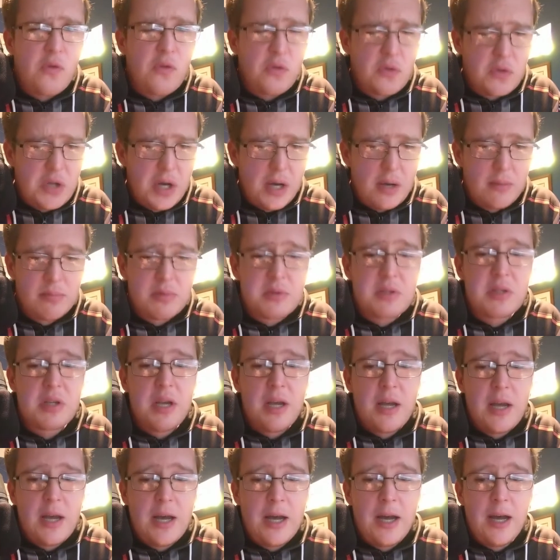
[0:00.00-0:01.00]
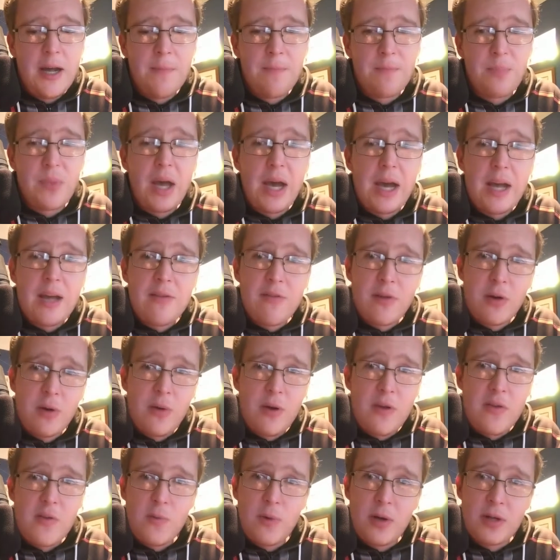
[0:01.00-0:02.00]
versus dubbed.
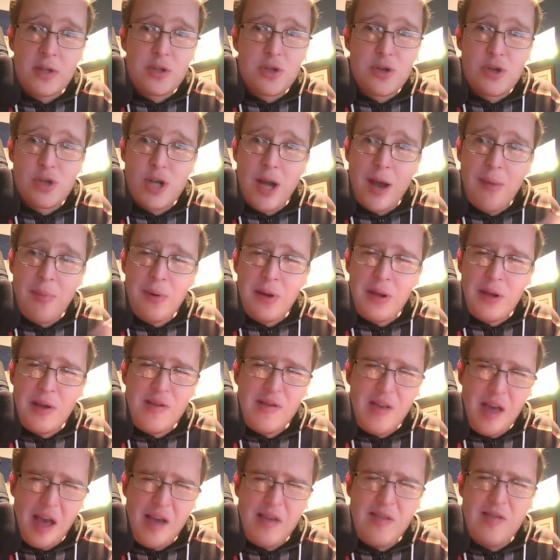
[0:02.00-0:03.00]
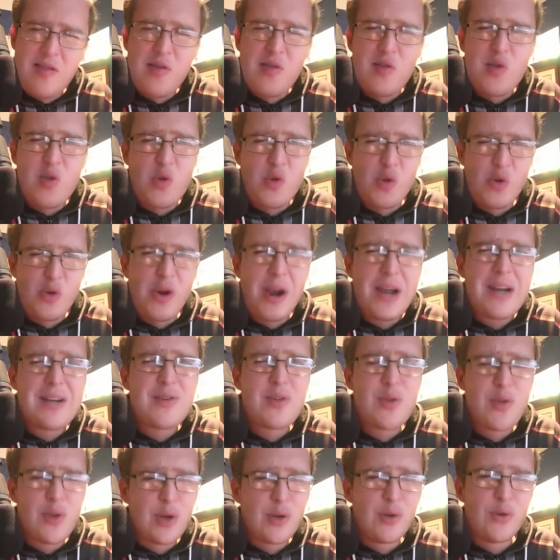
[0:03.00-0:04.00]
I have always watched in Japanese, as is
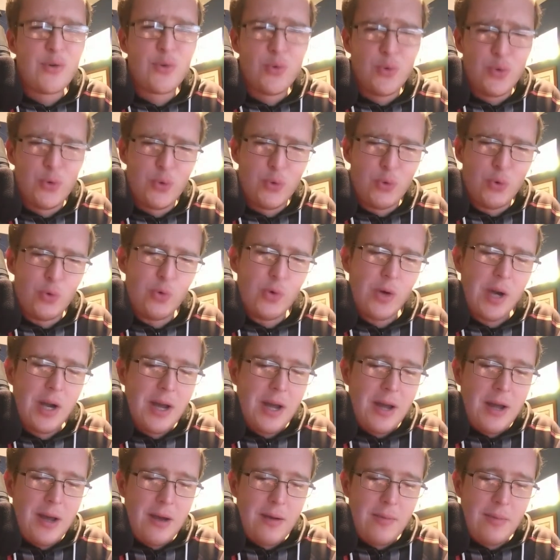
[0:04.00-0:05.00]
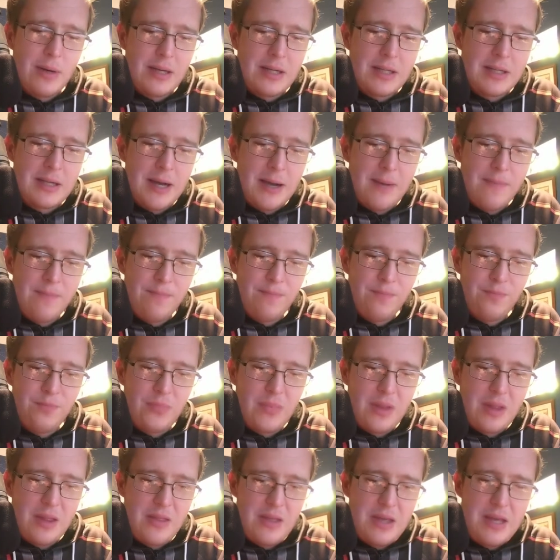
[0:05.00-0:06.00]
the right thing to do. But
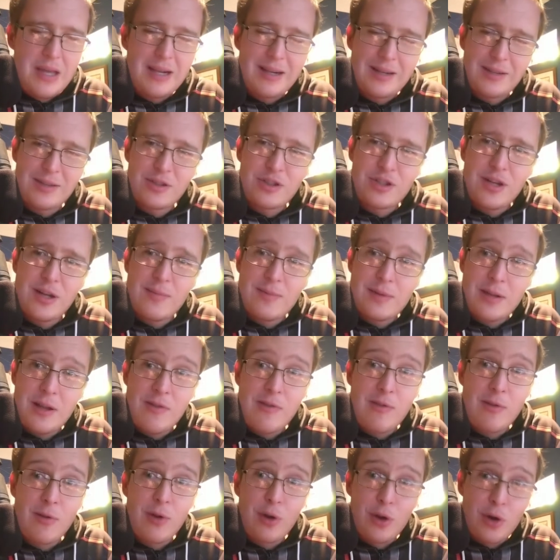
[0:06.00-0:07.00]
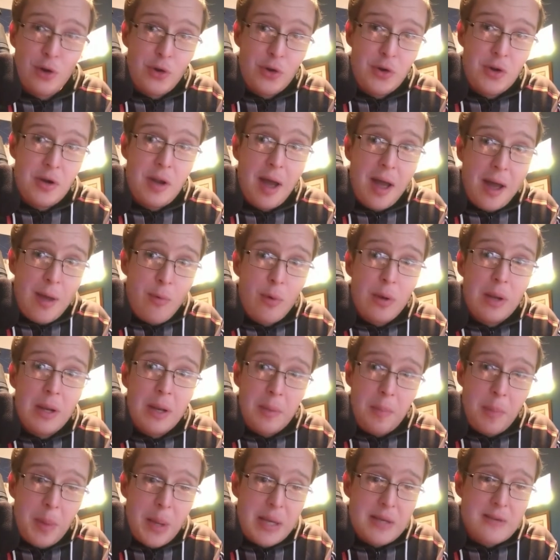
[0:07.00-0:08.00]
the English dub does look good,
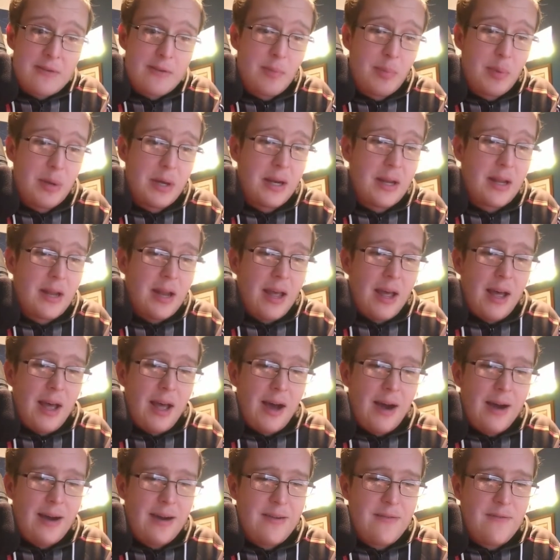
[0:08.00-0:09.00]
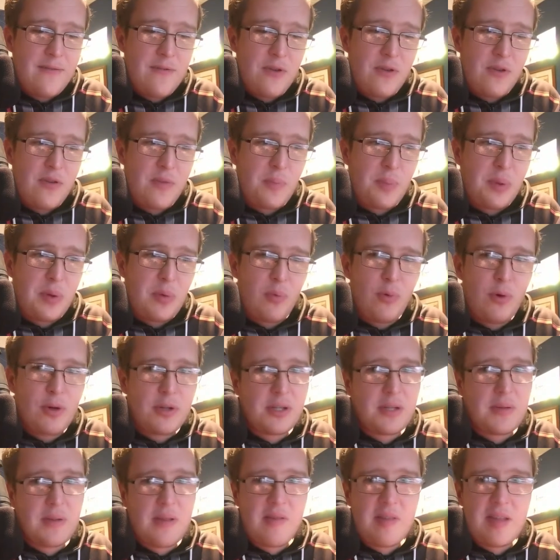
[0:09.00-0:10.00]
I will admit, but I've just
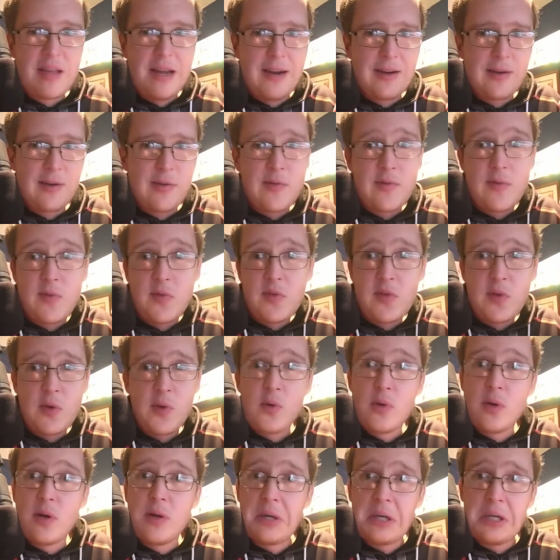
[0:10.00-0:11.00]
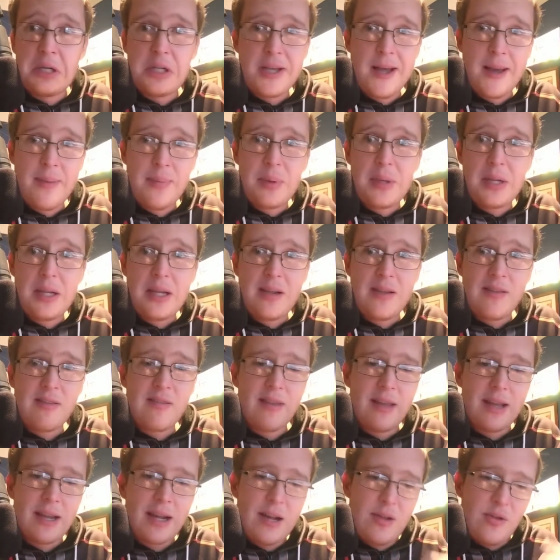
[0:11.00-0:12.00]
been watching these characters for so long in
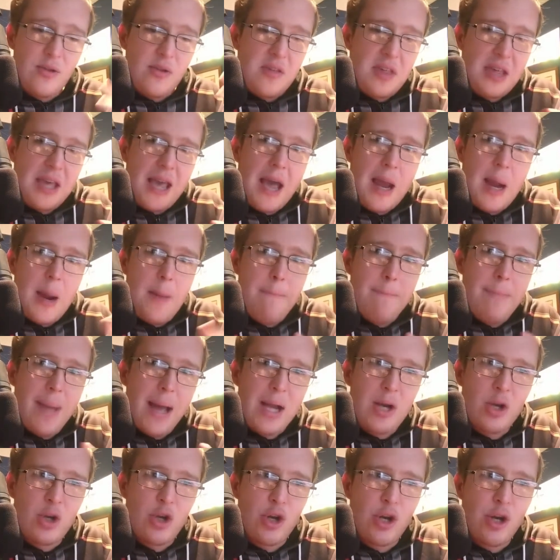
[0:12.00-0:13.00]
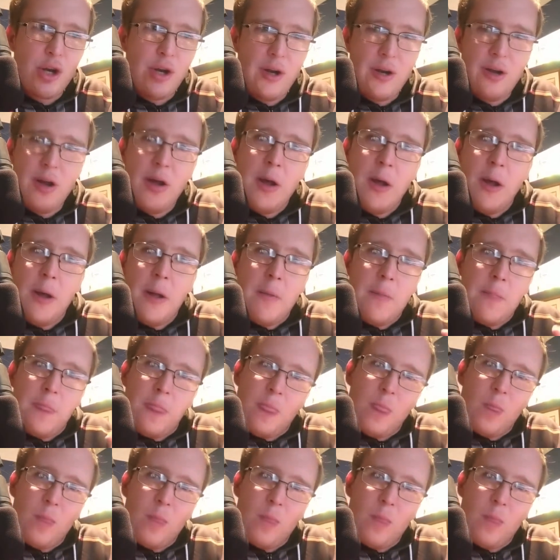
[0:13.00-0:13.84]
Japanese, like, I just can't imagine